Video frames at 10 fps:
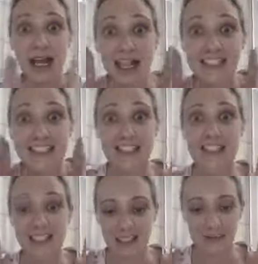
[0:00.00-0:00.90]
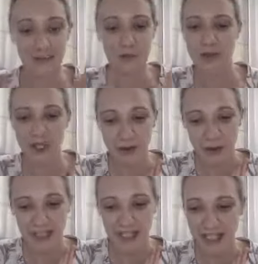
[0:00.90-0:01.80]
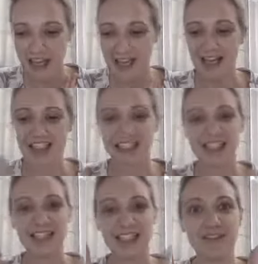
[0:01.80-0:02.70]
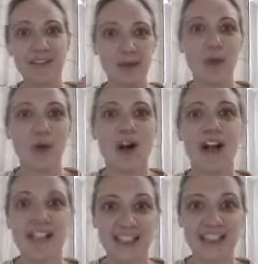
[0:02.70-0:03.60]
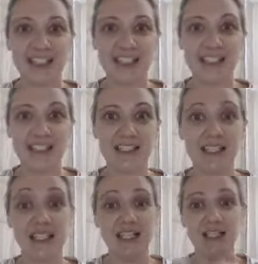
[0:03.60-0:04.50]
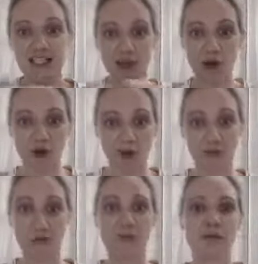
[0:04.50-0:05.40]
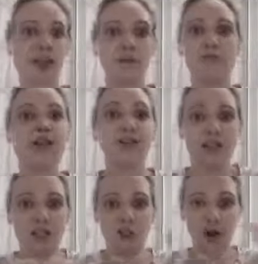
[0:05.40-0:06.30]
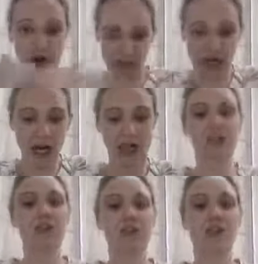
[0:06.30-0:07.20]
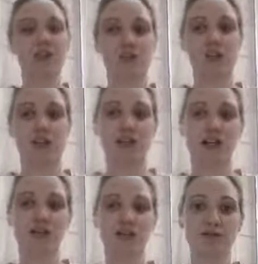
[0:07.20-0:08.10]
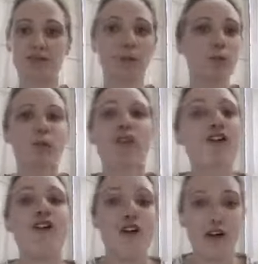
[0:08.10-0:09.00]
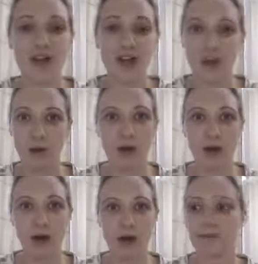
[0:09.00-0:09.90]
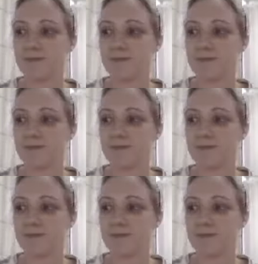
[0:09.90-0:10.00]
excessive, what do they call it? Excessive separate identities. This whole, myth that we are an island unto ourselves. We're not. We are